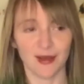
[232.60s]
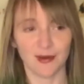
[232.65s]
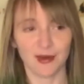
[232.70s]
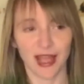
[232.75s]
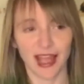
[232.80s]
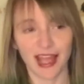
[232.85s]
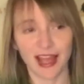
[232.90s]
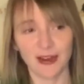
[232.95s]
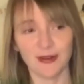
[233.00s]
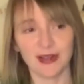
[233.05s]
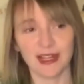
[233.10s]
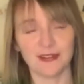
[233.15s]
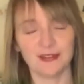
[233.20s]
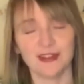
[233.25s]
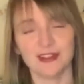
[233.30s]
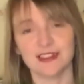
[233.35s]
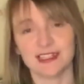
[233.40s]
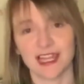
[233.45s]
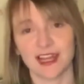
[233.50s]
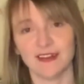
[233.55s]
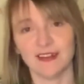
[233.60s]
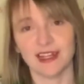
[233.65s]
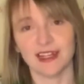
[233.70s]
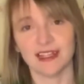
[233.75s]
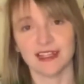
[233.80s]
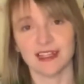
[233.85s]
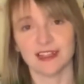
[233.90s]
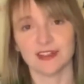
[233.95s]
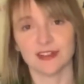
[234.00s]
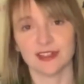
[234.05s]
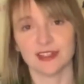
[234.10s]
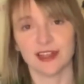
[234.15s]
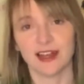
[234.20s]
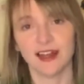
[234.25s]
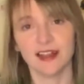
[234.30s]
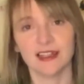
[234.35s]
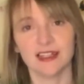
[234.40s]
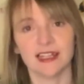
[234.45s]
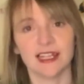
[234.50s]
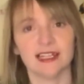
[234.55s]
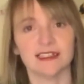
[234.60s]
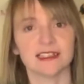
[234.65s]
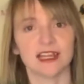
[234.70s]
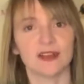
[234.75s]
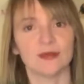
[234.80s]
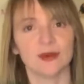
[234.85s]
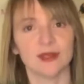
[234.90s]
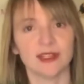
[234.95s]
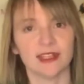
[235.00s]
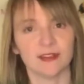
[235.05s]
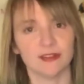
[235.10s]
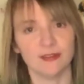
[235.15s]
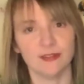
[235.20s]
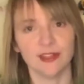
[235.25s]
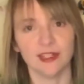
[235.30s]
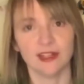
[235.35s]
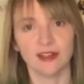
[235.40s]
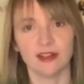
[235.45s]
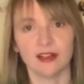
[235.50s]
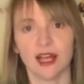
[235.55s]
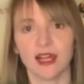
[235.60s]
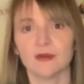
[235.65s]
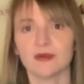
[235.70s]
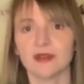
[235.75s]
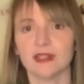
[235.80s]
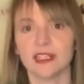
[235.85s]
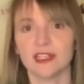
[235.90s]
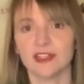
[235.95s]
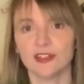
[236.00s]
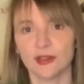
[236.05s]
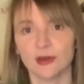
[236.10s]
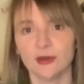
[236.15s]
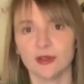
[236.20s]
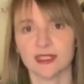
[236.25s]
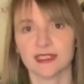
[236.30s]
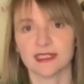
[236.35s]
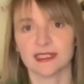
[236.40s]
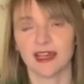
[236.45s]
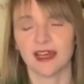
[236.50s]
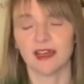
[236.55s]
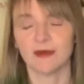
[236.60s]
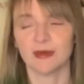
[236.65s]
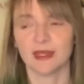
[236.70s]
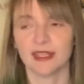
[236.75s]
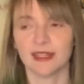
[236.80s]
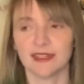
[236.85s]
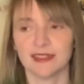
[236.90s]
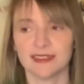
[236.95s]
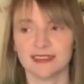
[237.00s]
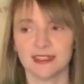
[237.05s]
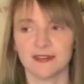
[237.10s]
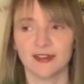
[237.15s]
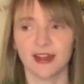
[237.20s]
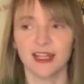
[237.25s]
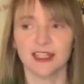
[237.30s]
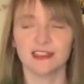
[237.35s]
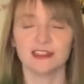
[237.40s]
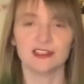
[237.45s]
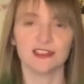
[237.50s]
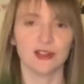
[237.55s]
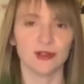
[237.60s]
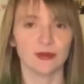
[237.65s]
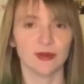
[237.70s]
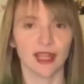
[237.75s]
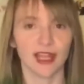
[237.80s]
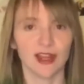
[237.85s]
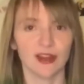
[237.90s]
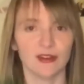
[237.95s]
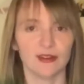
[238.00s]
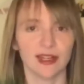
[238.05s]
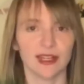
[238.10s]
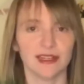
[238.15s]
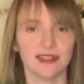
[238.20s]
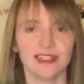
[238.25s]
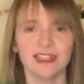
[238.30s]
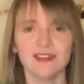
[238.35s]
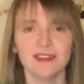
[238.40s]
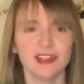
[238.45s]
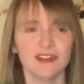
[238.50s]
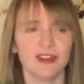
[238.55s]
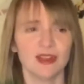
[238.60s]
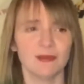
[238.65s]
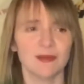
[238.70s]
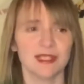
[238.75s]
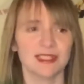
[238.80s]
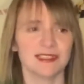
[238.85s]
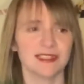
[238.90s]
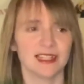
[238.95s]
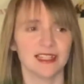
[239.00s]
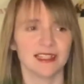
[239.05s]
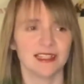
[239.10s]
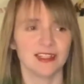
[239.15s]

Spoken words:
however down I get during the holidays, I really notice that, because if I zone out, and even if I miss like,